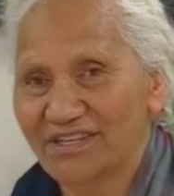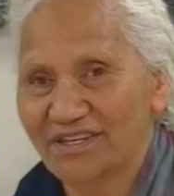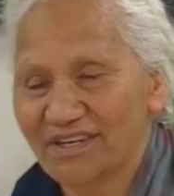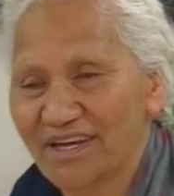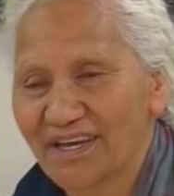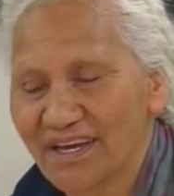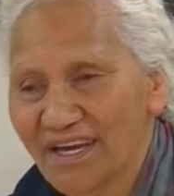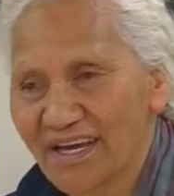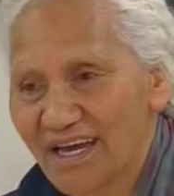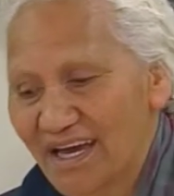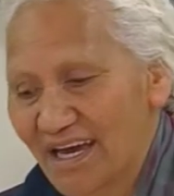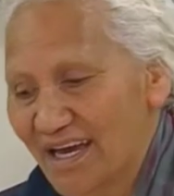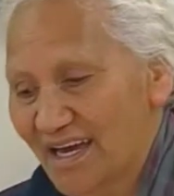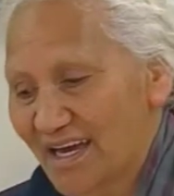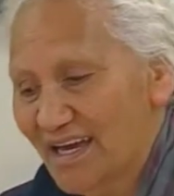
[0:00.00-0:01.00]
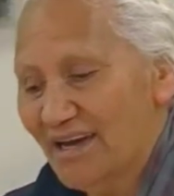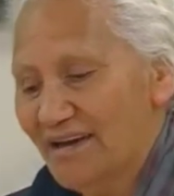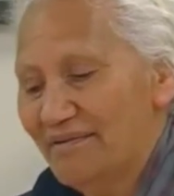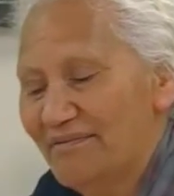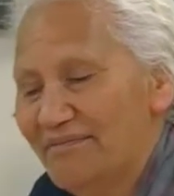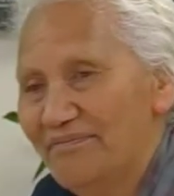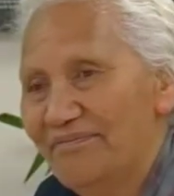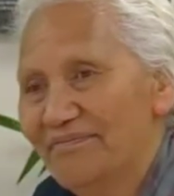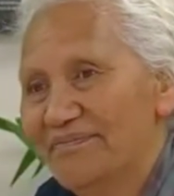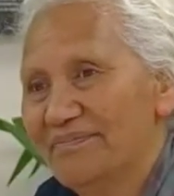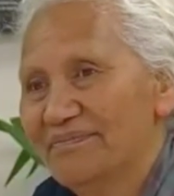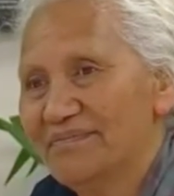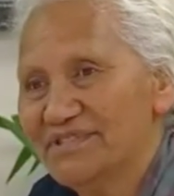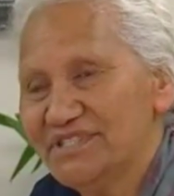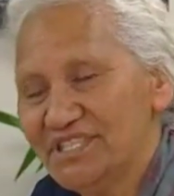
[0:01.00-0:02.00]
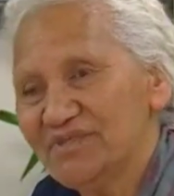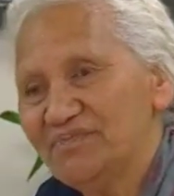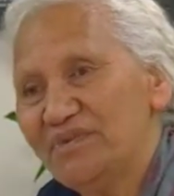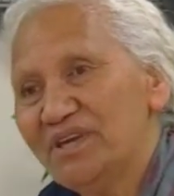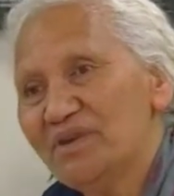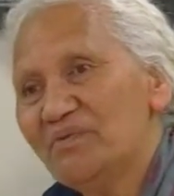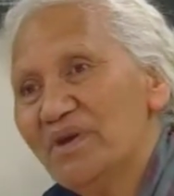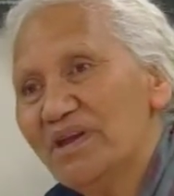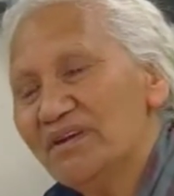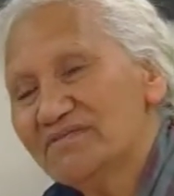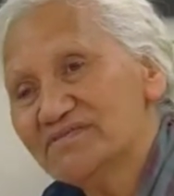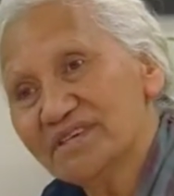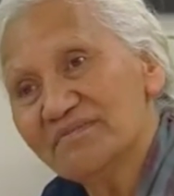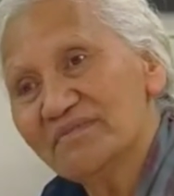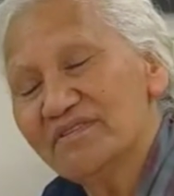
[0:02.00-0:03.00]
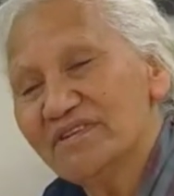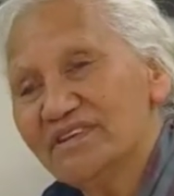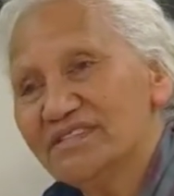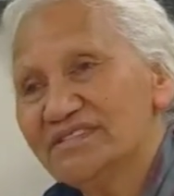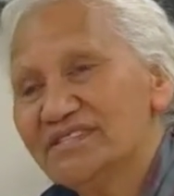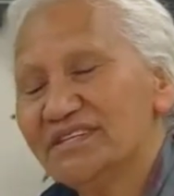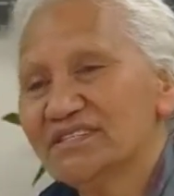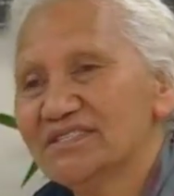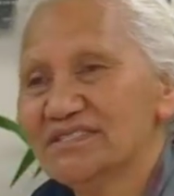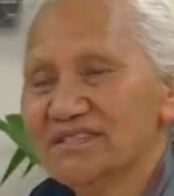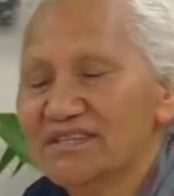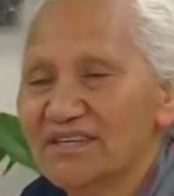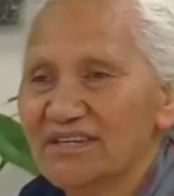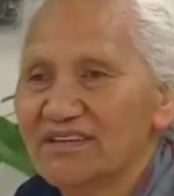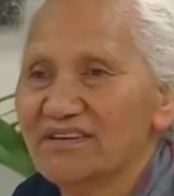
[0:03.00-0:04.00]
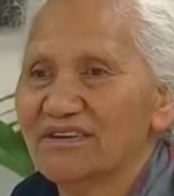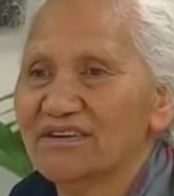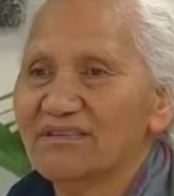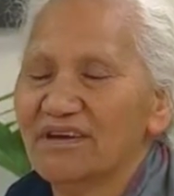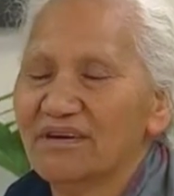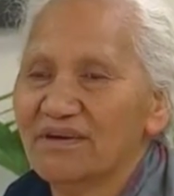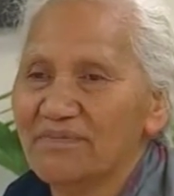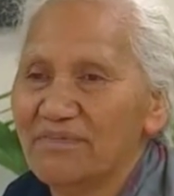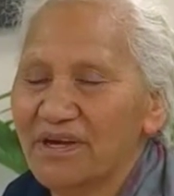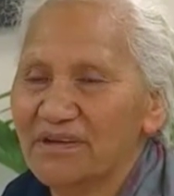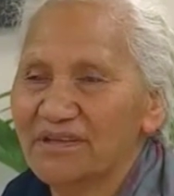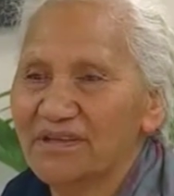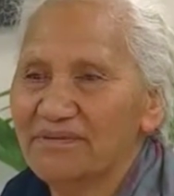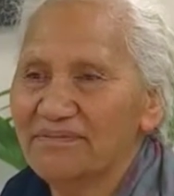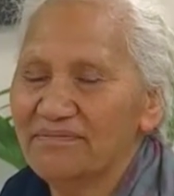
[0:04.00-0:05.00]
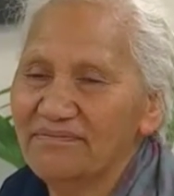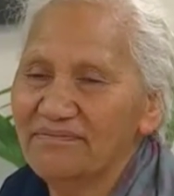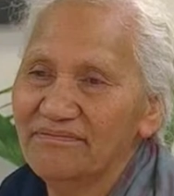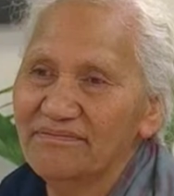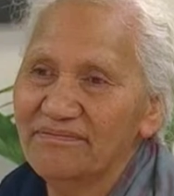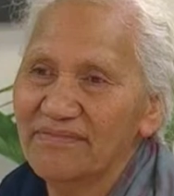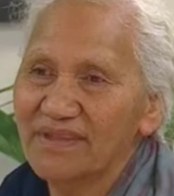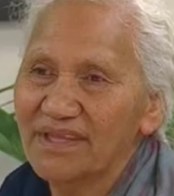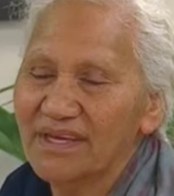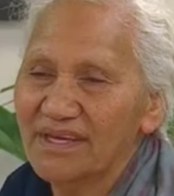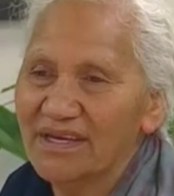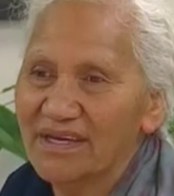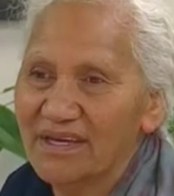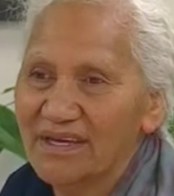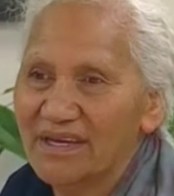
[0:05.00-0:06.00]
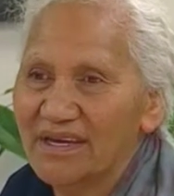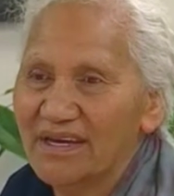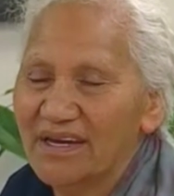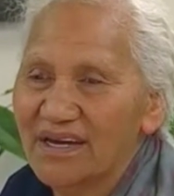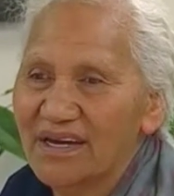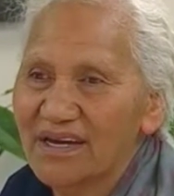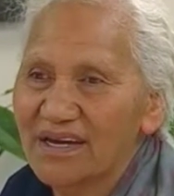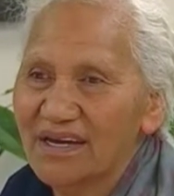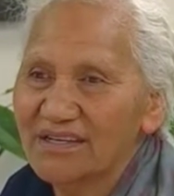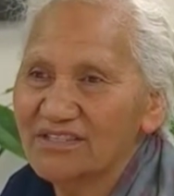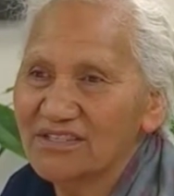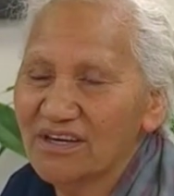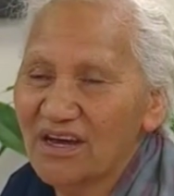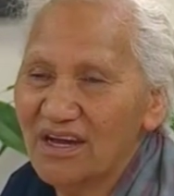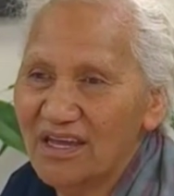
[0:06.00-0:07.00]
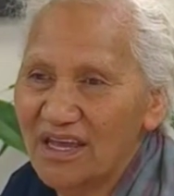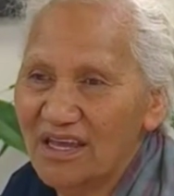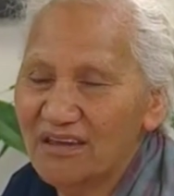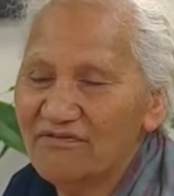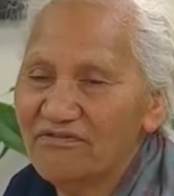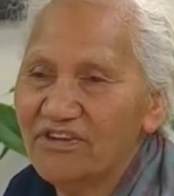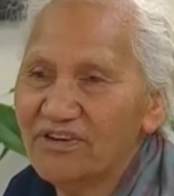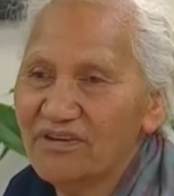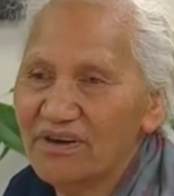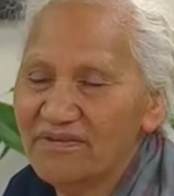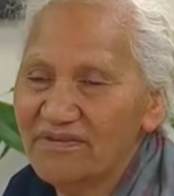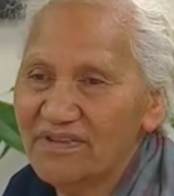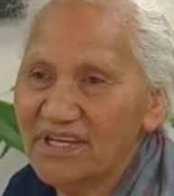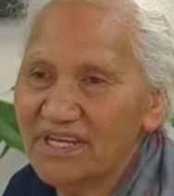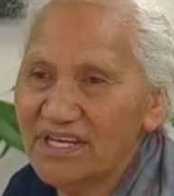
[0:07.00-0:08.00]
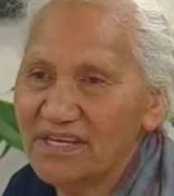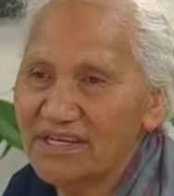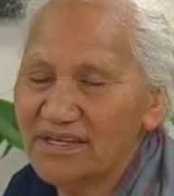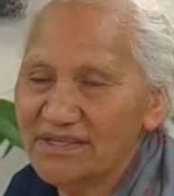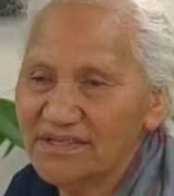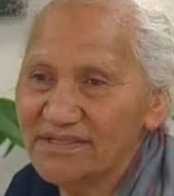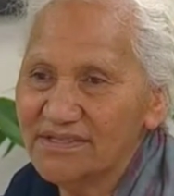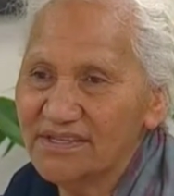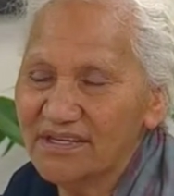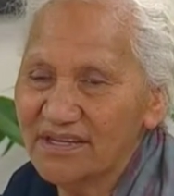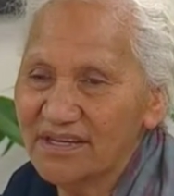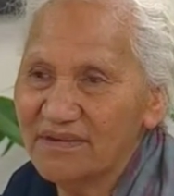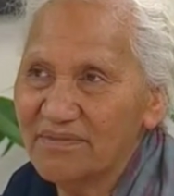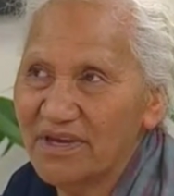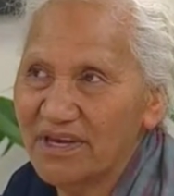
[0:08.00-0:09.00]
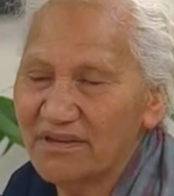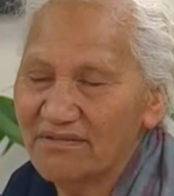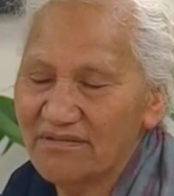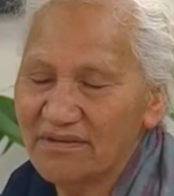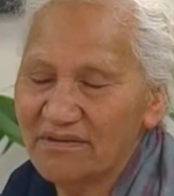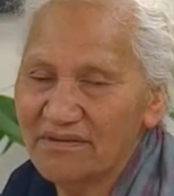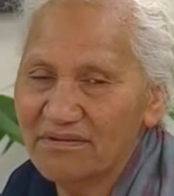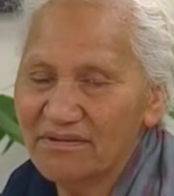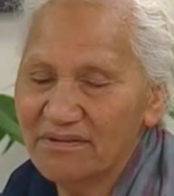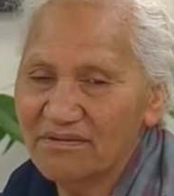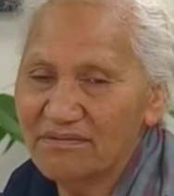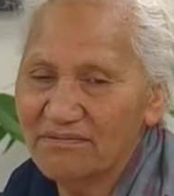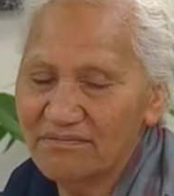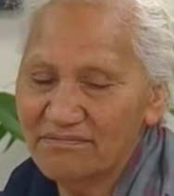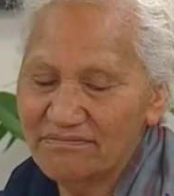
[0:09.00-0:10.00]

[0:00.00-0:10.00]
you know." Um, but just be aware of some of these things, you know, about him. Uh, so I had a few over the years that come out of the, the